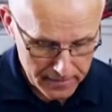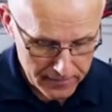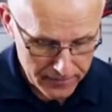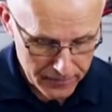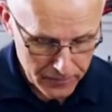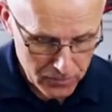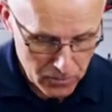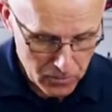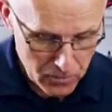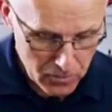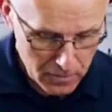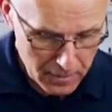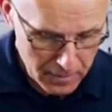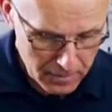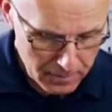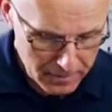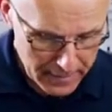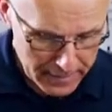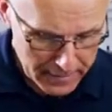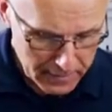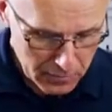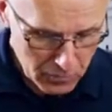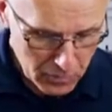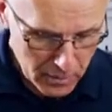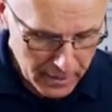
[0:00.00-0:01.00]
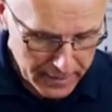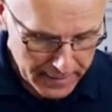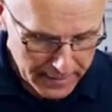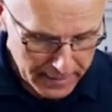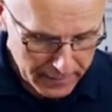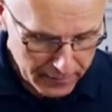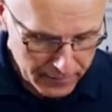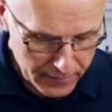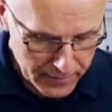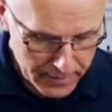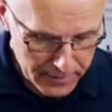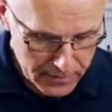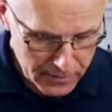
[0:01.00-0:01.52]
for
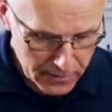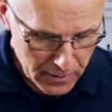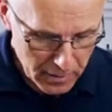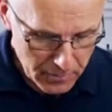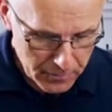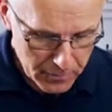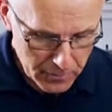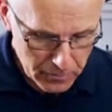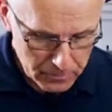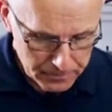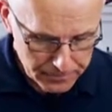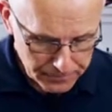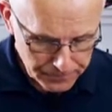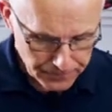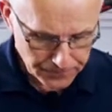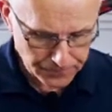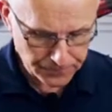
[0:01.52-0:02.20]
metalworking, for example.